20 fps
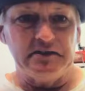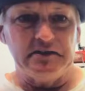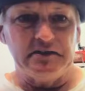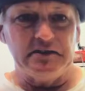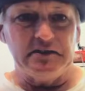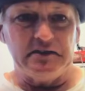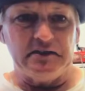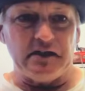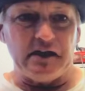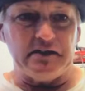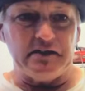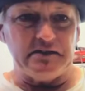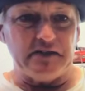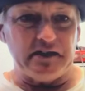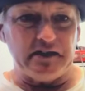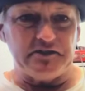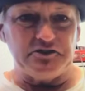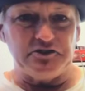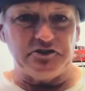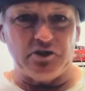
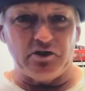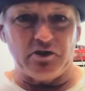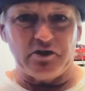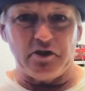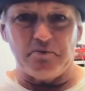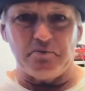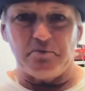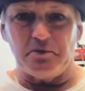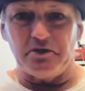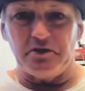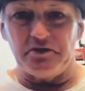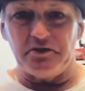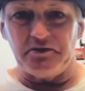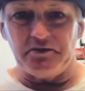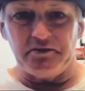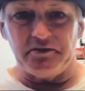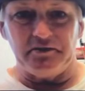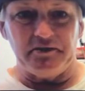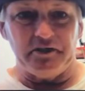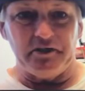I showed up with,
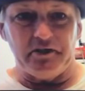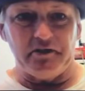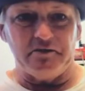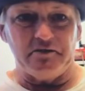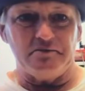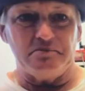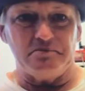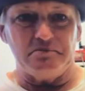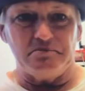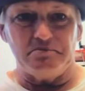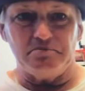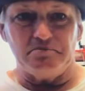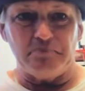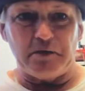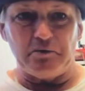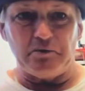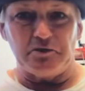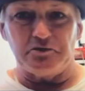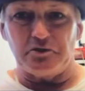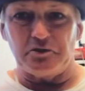you know, my
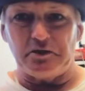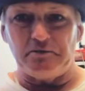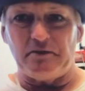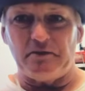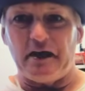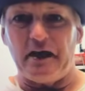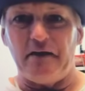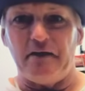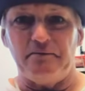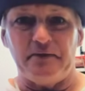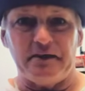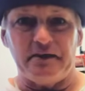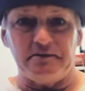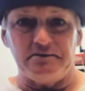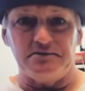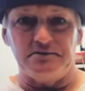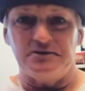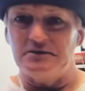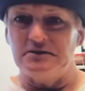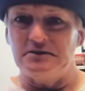125 that
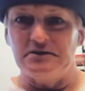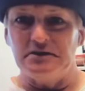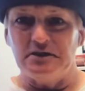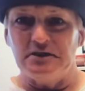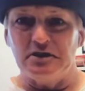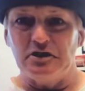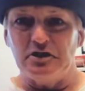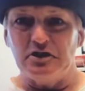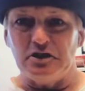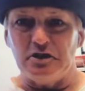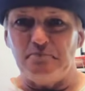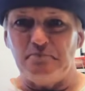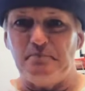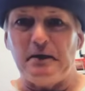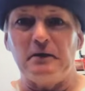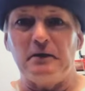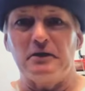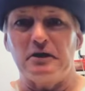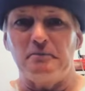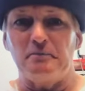it
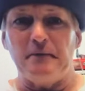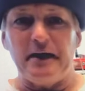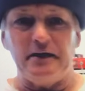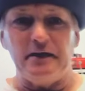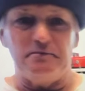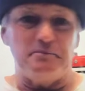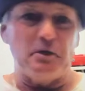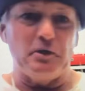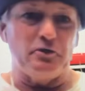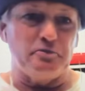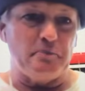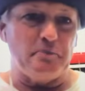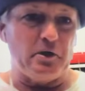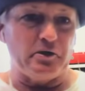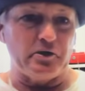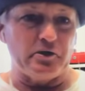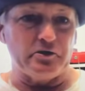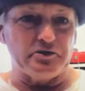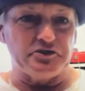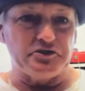barely made both
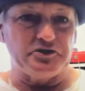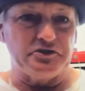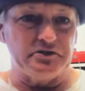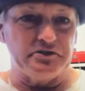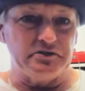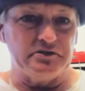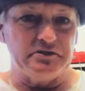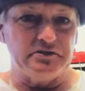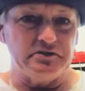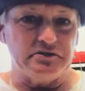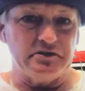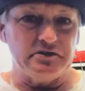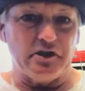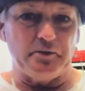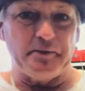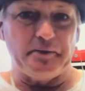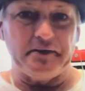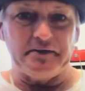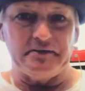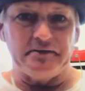motos. I
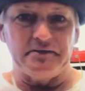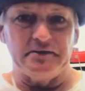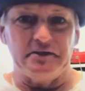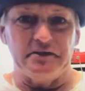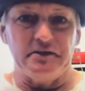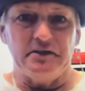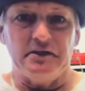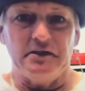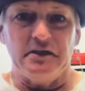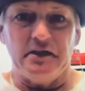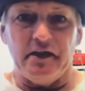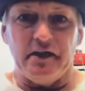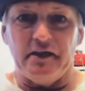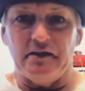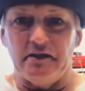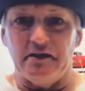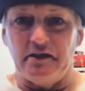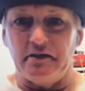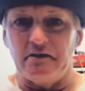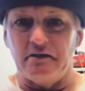mean, it
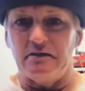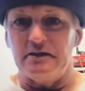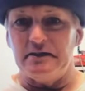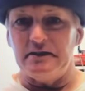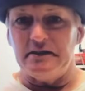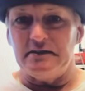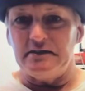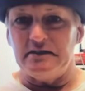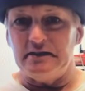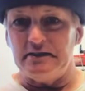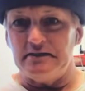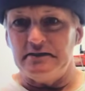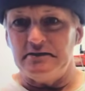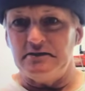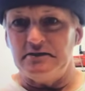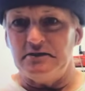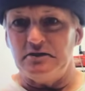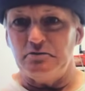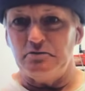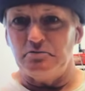literally
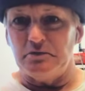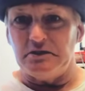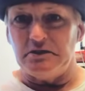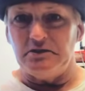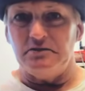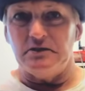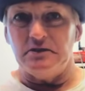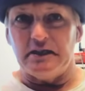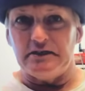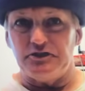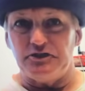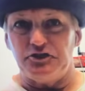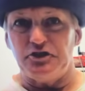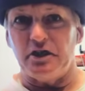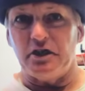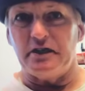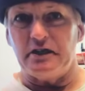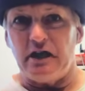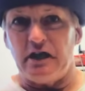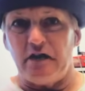I shut it
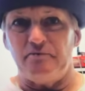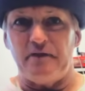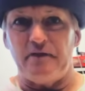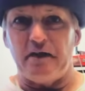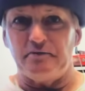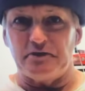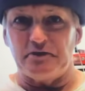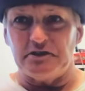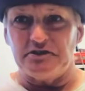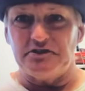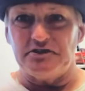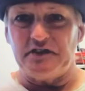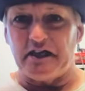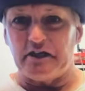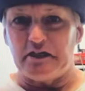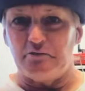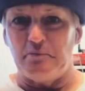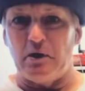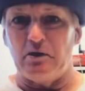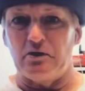off after the second
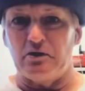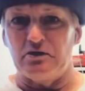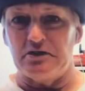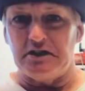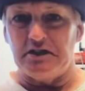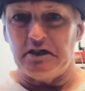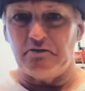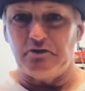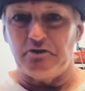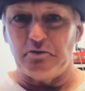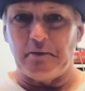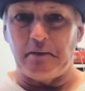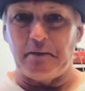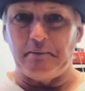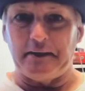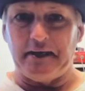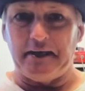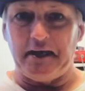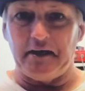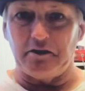moto to give to my
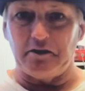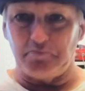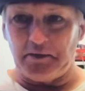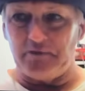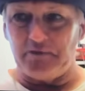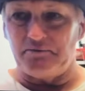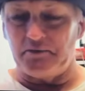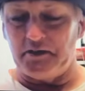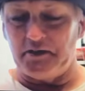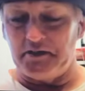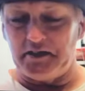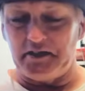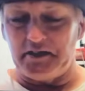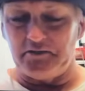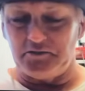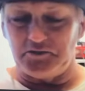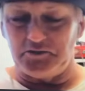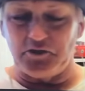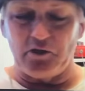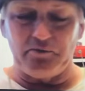mechanic, my friend that I
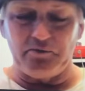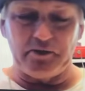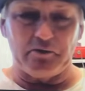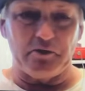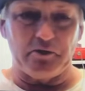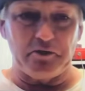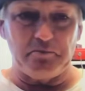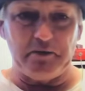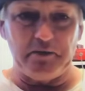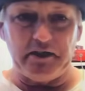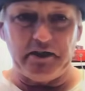drove there with me.